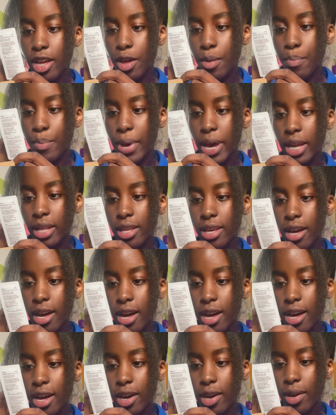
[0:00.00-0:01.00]

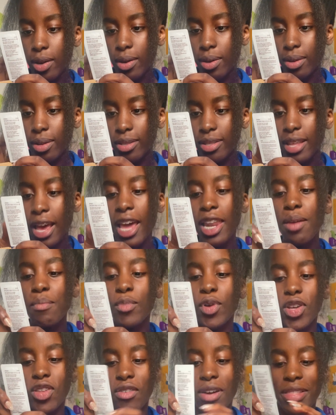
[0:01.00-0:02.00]
Beta Daily
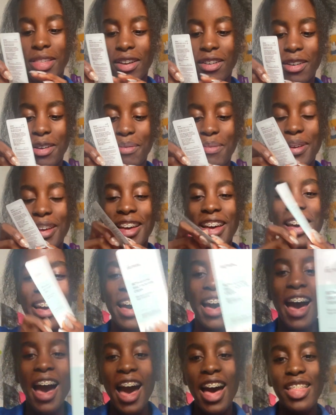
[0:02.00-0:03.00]
Moisturizing Cream.
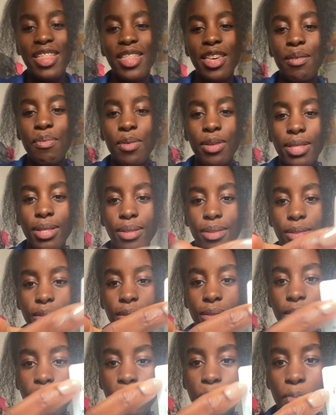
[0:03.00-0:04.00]
This
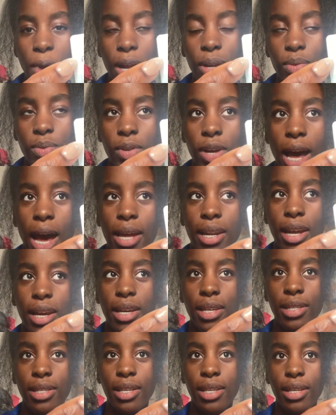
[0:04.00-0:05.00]
brand also had like
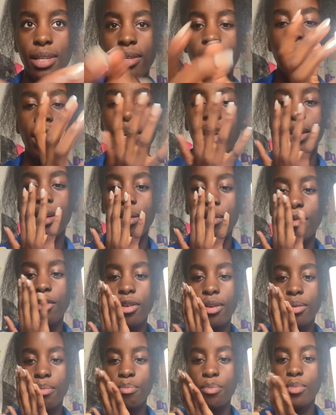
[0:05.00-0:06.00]
a
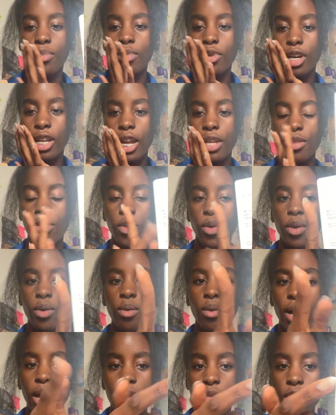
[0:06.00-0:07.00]
cleansing
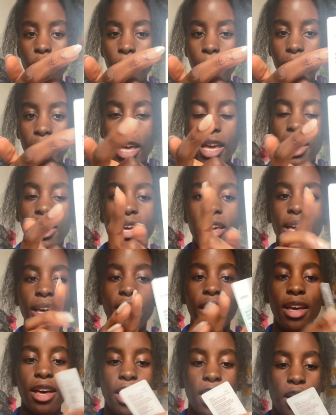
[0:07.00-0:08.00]
oil, and I thought about getting it,
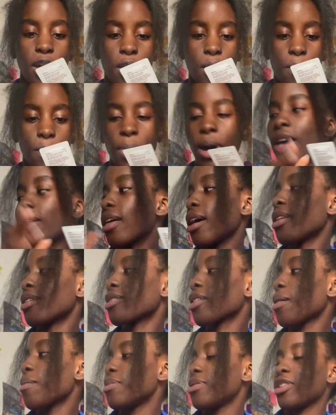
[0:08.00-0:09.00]
but I've had to
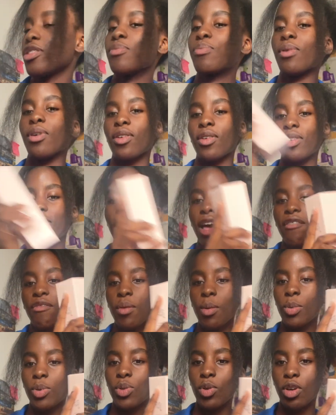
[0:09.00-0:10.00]
go with this one because
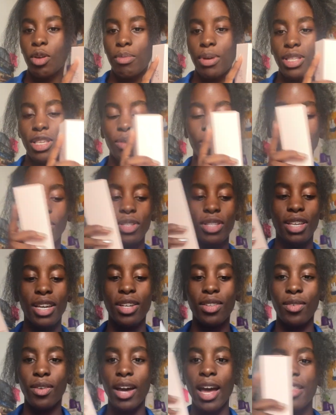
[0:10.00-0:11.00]
everyone was talking about this one on
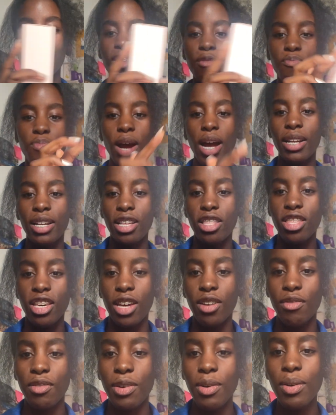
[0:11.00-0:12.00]
TikTok and this brand in
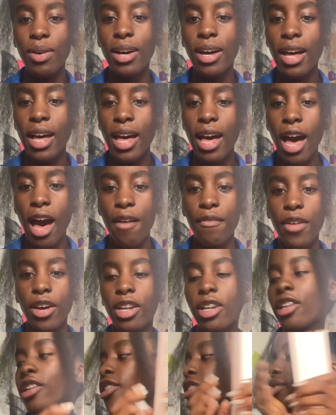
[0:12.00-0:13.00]
general. I've had
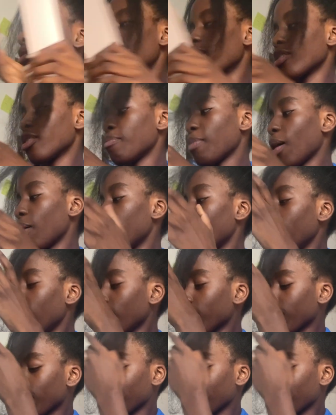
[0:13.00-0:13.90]
any good things about it.